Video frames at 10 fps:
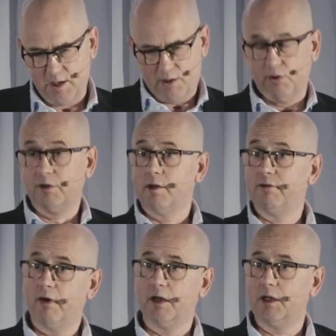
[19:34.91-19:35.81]
until
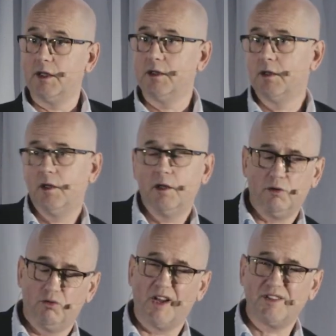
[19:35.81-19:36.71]
finally,
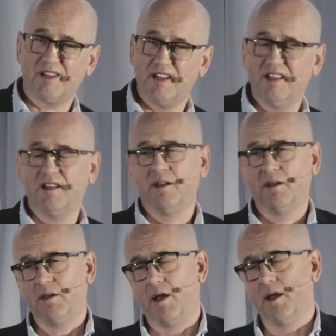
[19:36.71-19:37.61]
tragically,
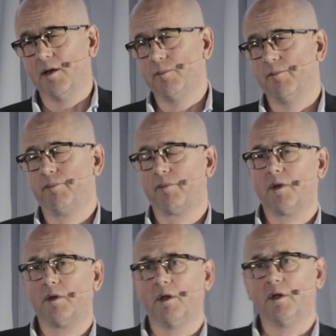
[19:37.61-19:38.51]

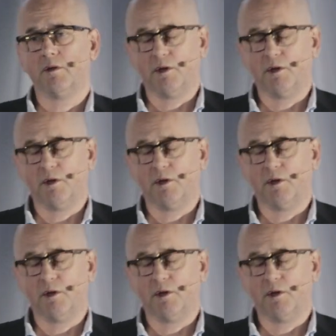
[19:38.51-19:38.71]
the